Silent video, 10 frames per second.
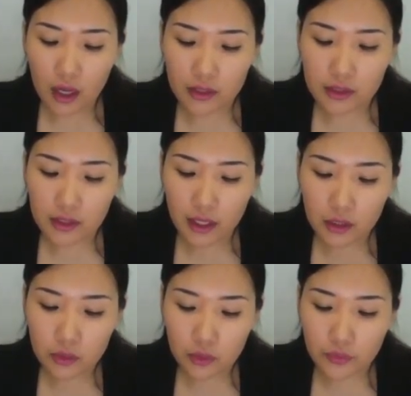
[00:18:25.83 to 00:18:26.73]
At the
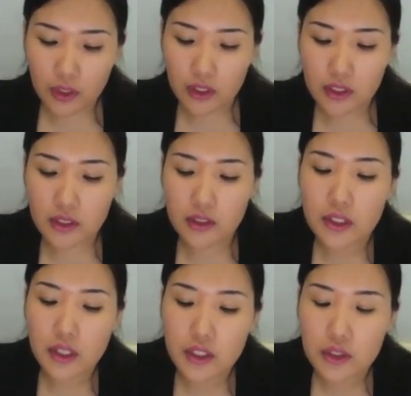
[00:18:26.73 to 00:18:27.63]
end of each
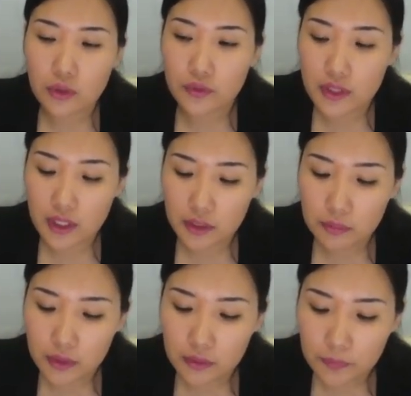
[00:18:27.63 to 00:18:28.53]
iteration of
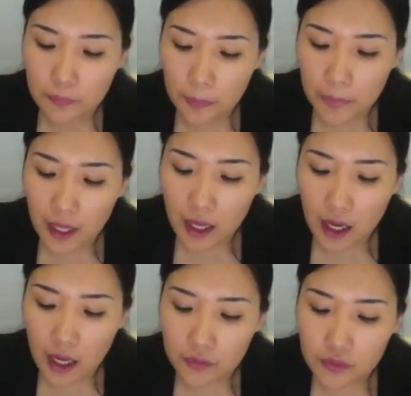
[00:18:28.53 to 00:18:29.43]
statement,
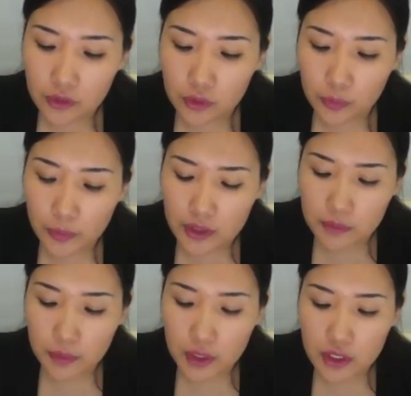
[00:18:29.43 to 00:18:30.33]
after loop
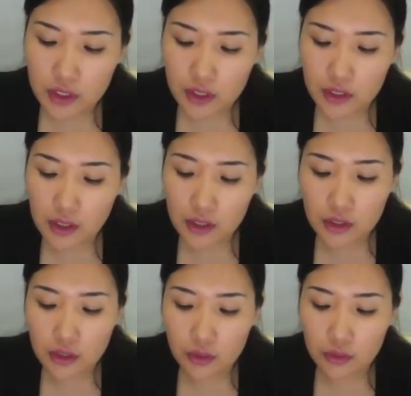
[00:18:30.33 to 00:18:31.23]
expression is
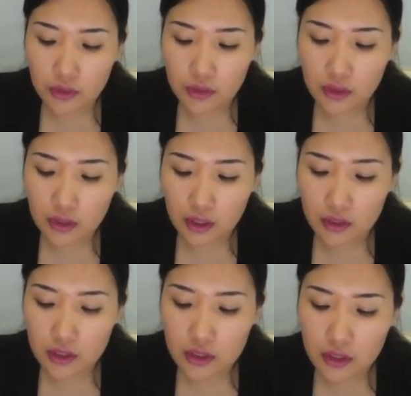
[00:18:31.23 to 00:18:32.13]
executed,
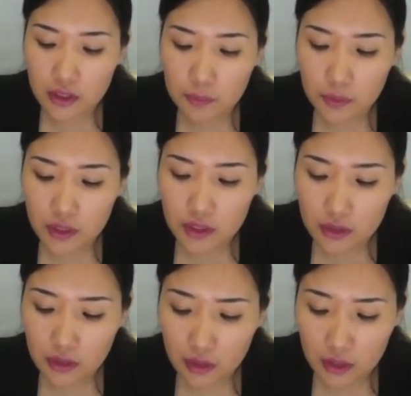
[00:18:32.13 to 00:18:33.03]
condition
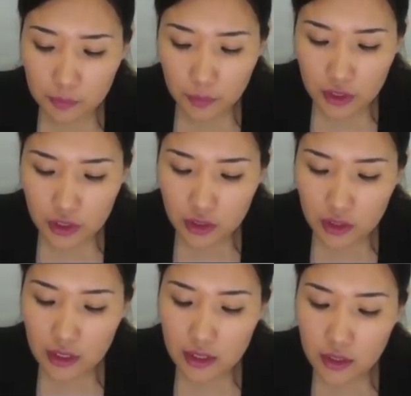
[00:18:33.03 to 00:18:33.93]
expression
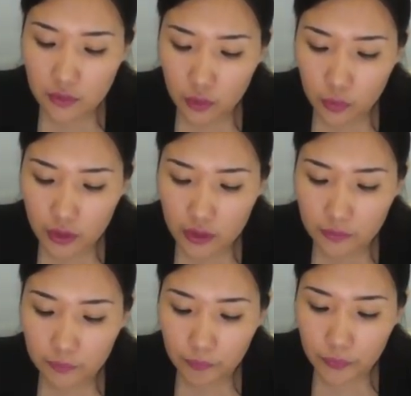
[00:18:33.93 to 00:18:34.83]
is evaluated.